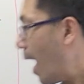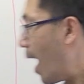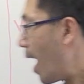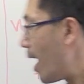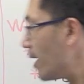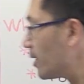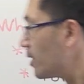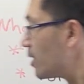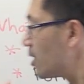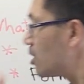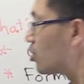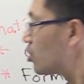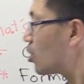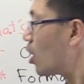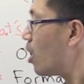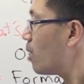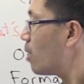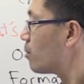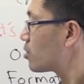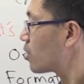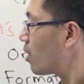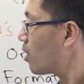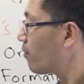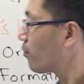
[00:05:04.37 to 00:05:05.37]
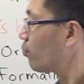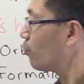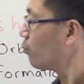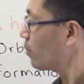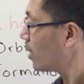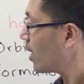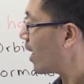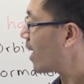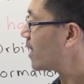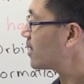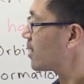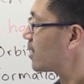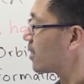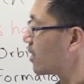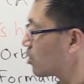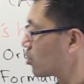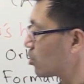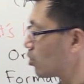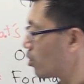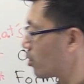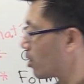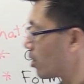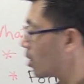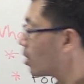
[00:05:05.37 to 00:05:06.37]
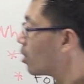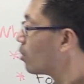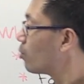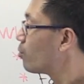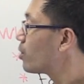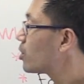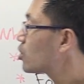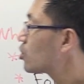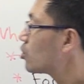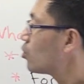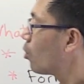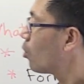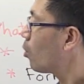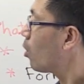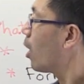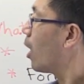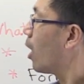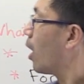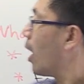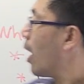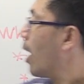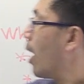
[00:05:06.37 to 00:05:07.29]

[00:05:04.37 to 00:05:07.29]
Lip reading: And in terms of relating it to the original